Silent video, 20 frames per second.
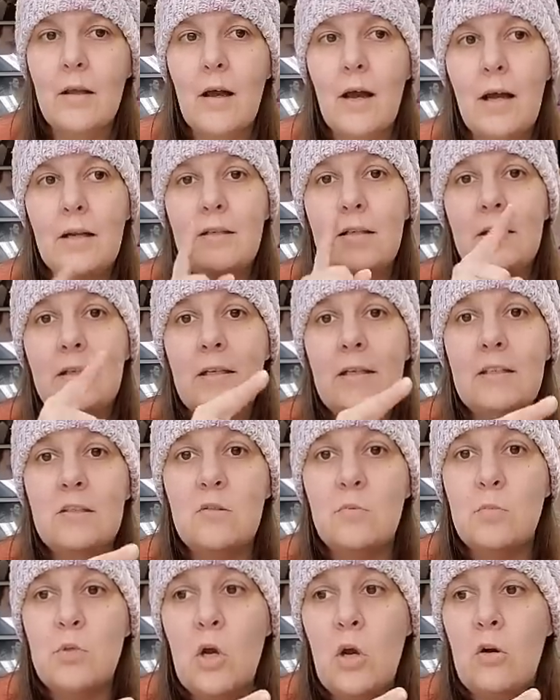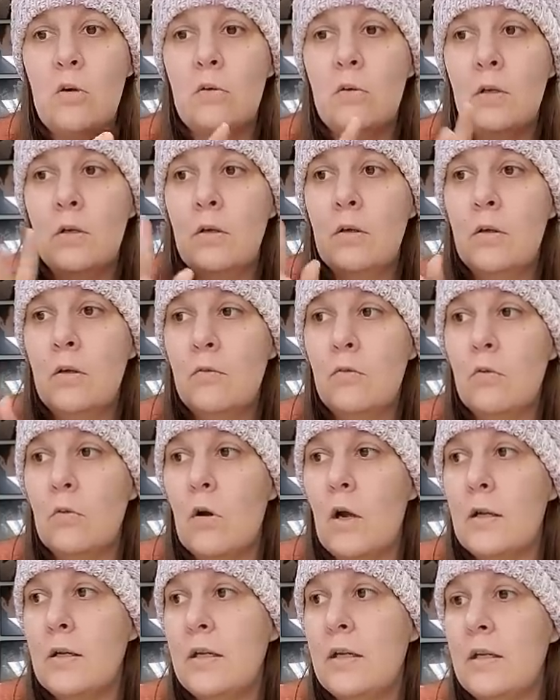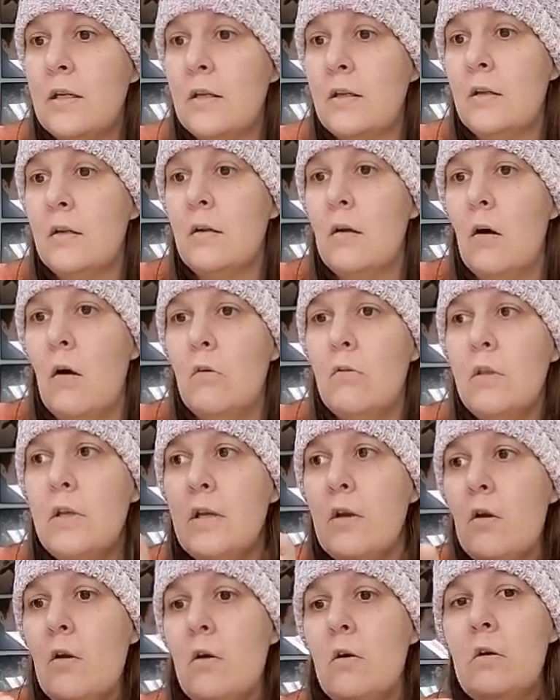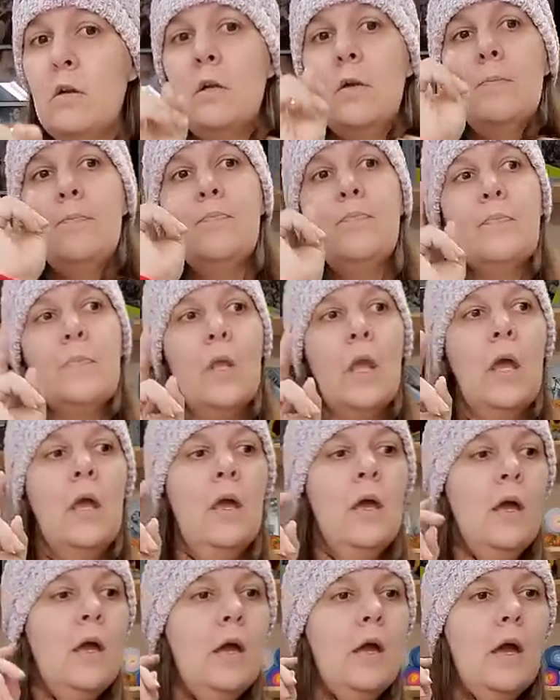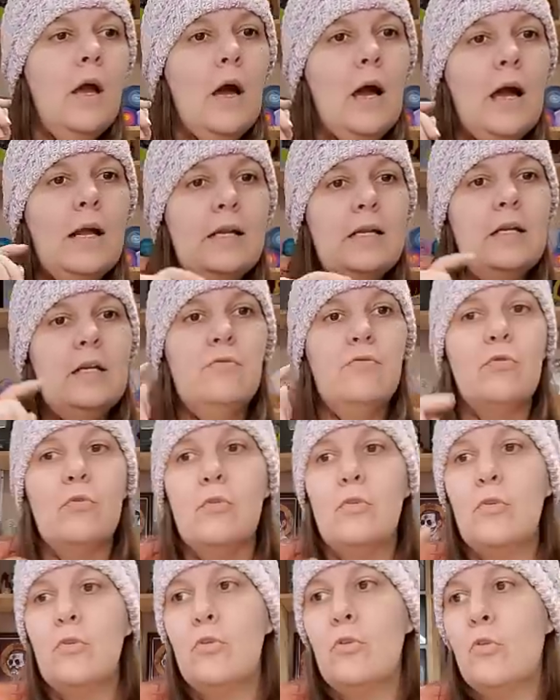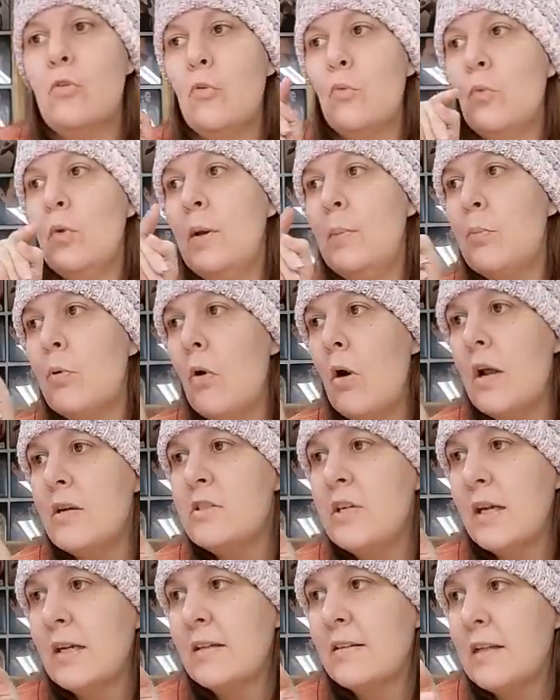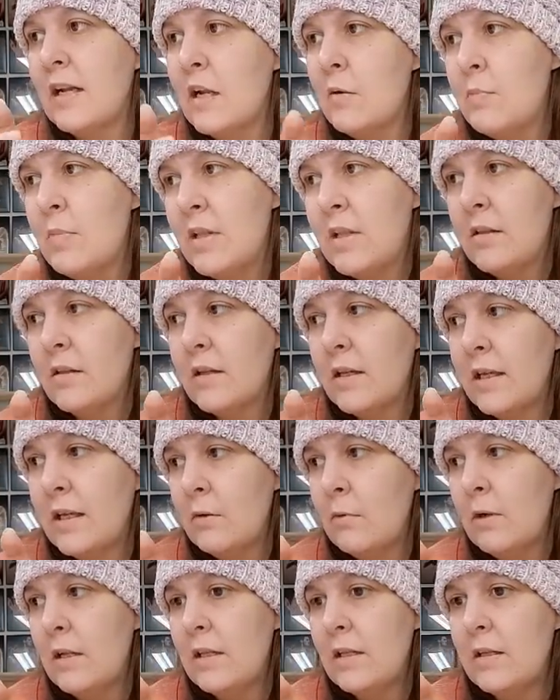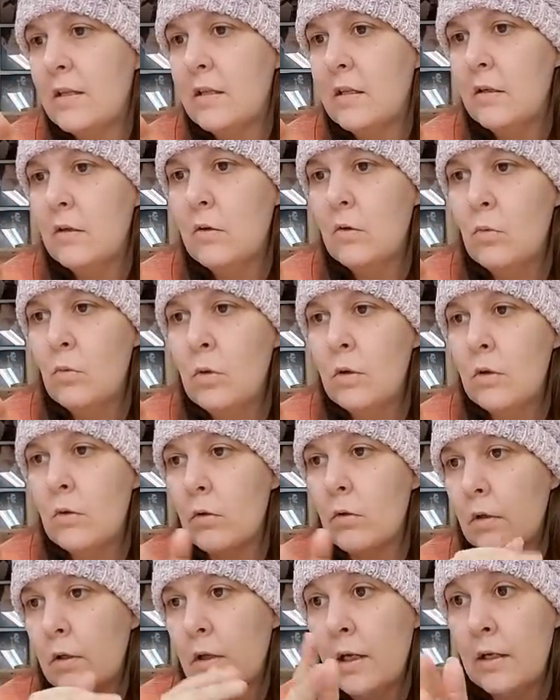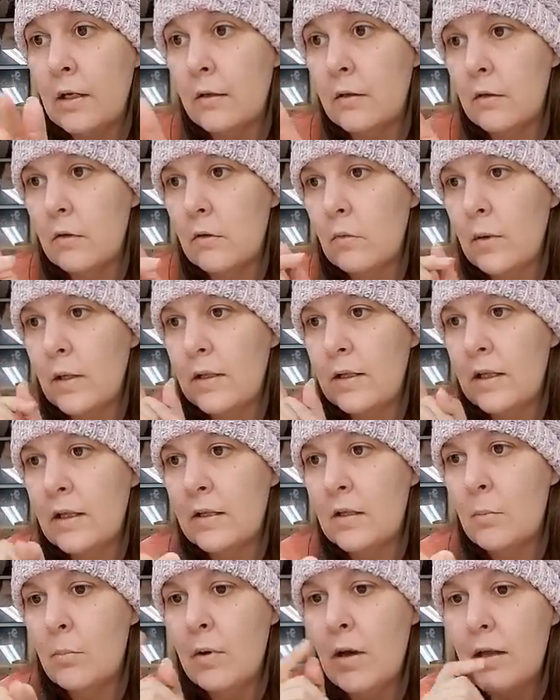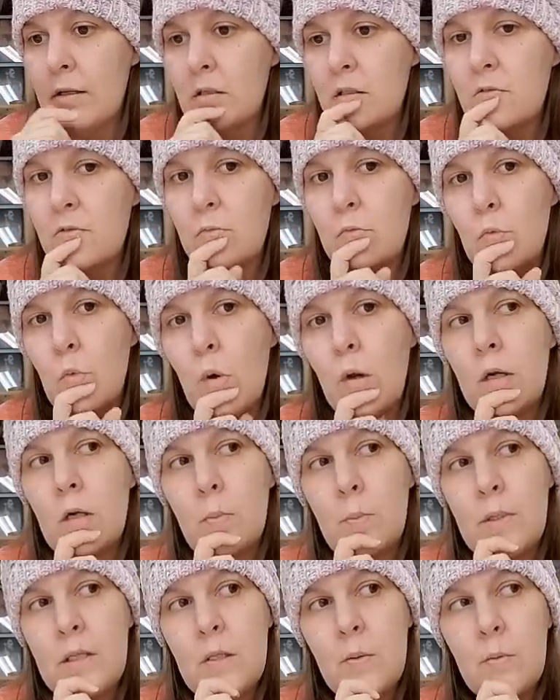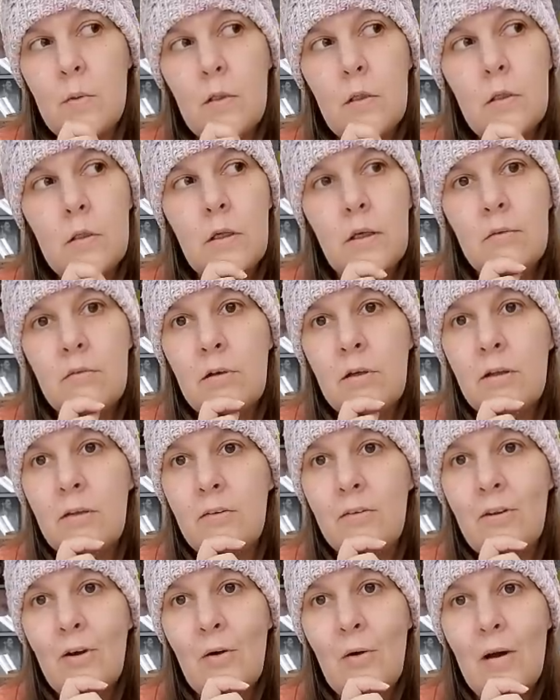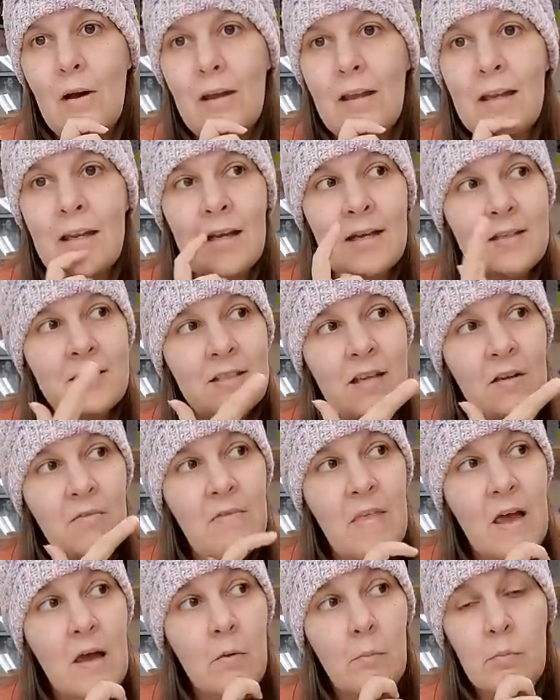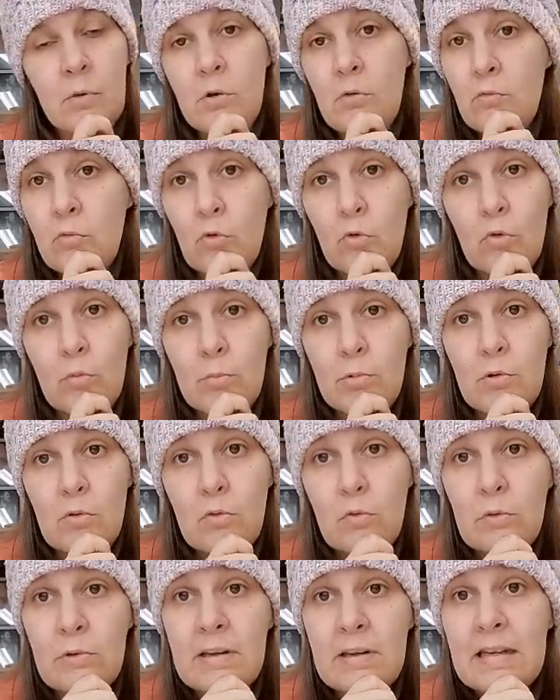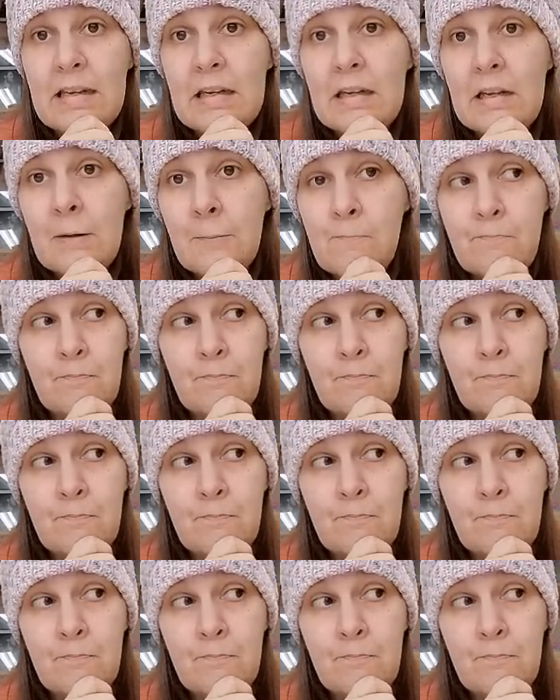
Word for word: I did get some yarn where I needed all the yarn I needed for three projects that I'm getting ready to do or gonna do, and then the buttons for one I'm in the middle of. So, and I saved that beautiful, beautiful knitted